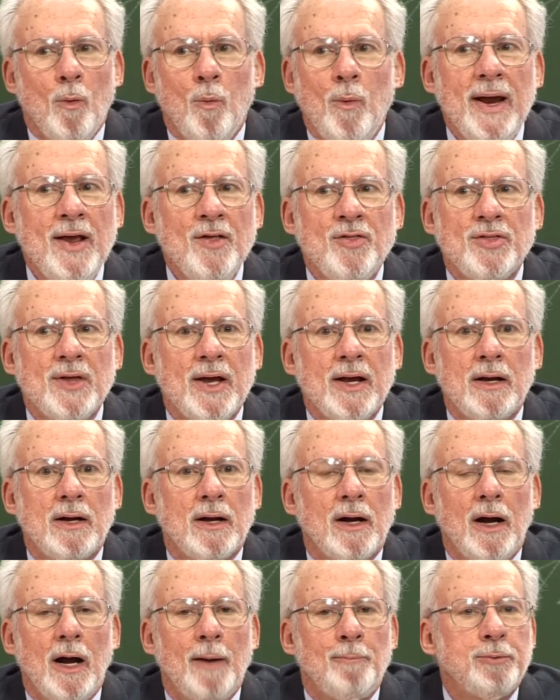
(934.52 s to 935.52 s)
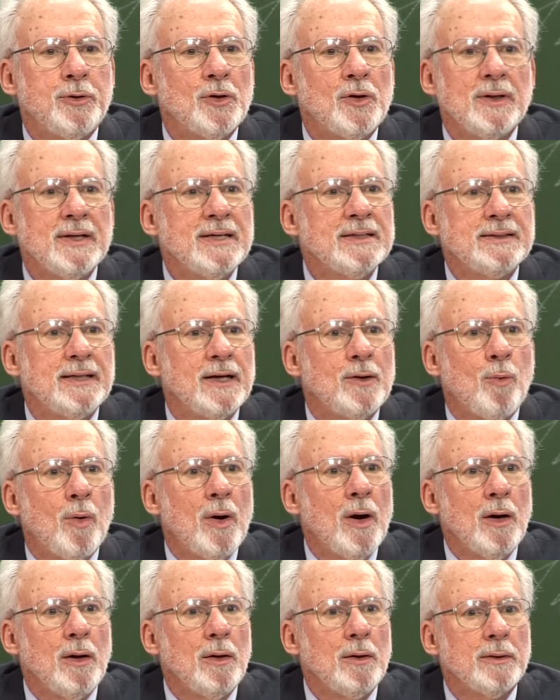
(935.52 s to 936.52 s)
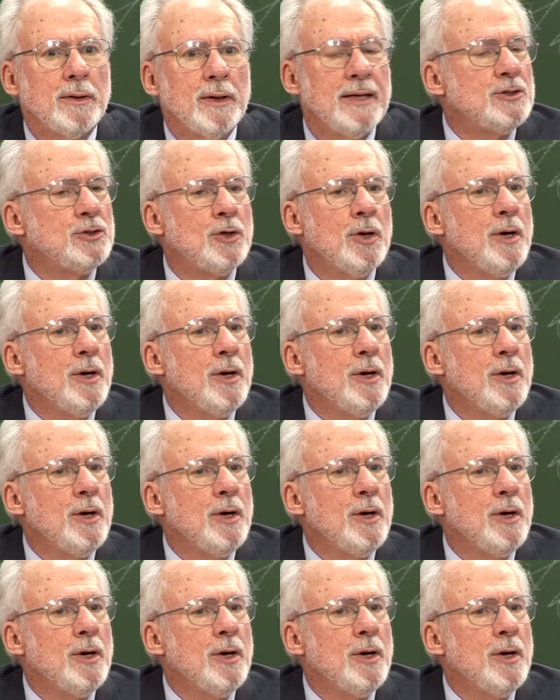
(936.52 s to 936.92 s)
we think uh, a pluralistic world is